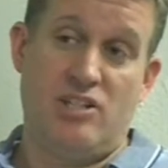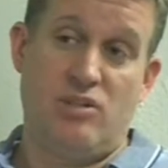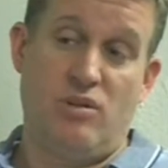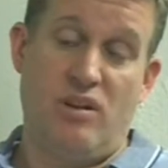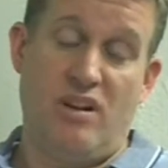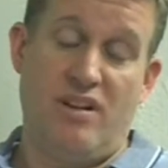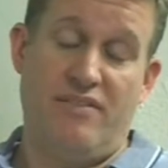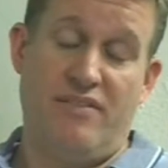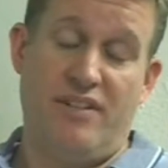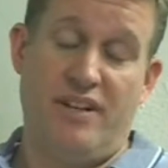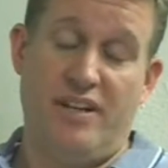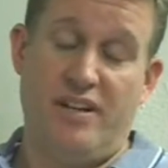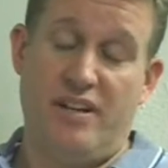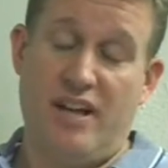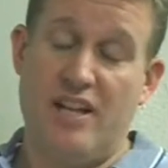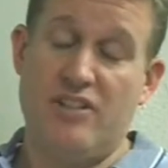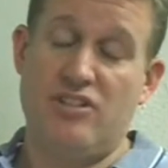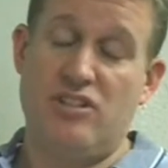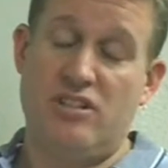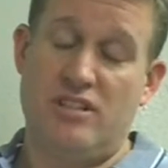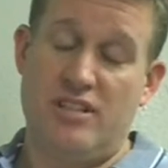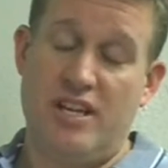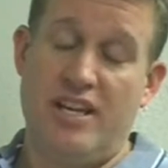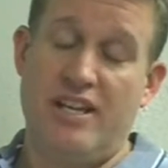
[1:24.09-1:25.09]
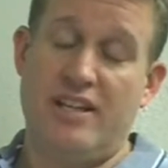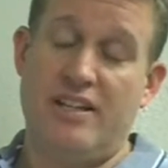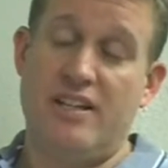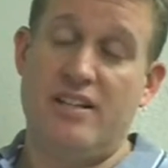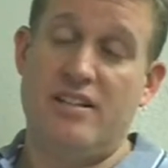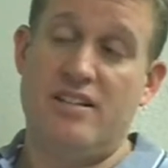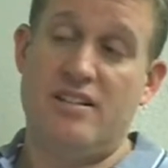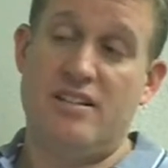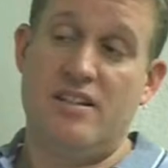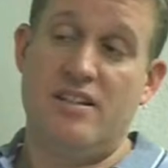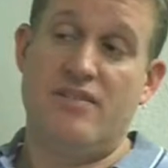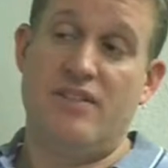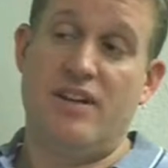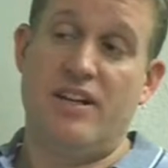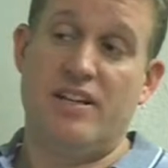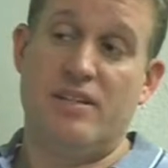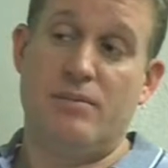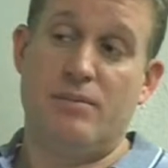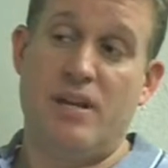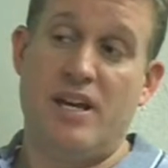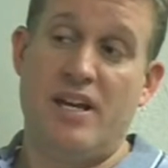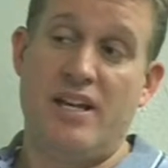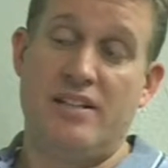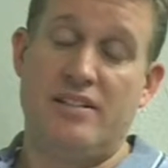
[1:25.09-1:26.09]
so I figured I should take it and see if I can
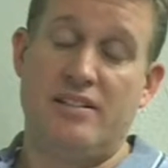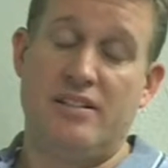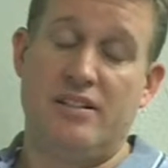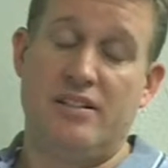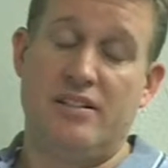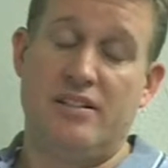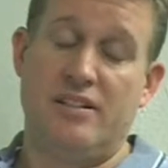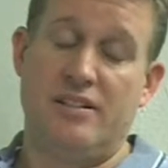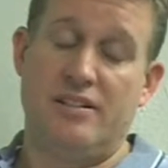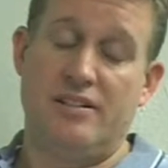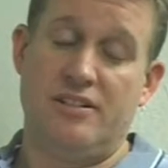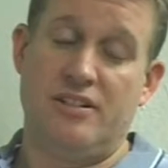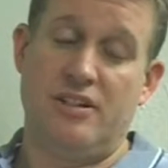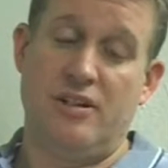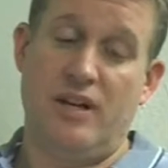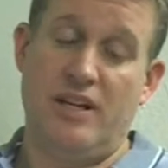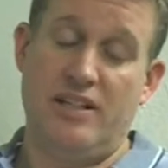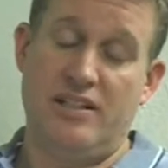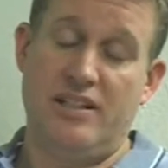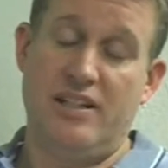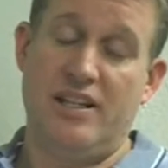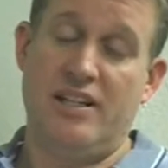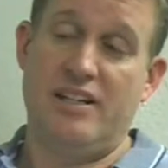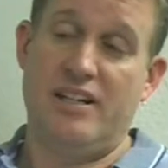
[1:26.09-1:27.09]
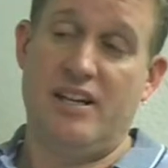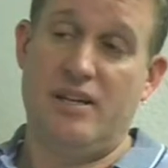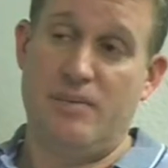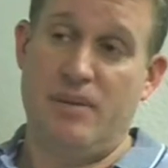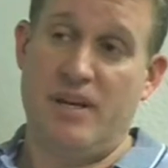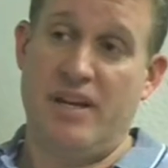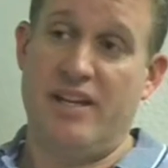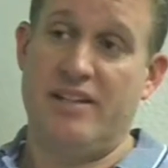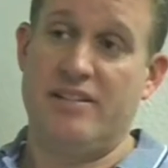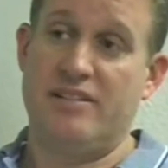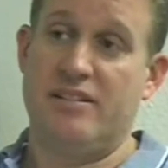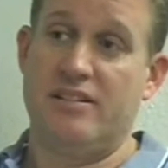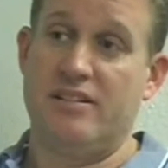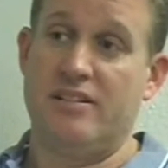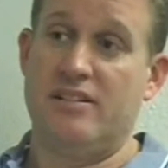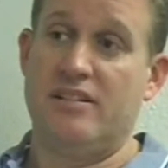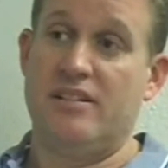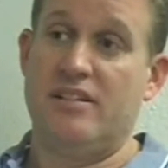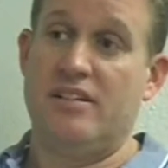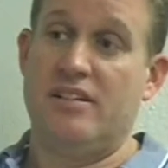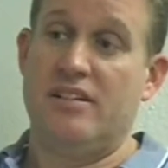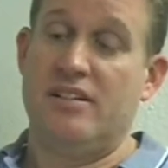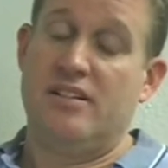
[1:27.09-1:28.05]
pass it. And so I did, and I passed it.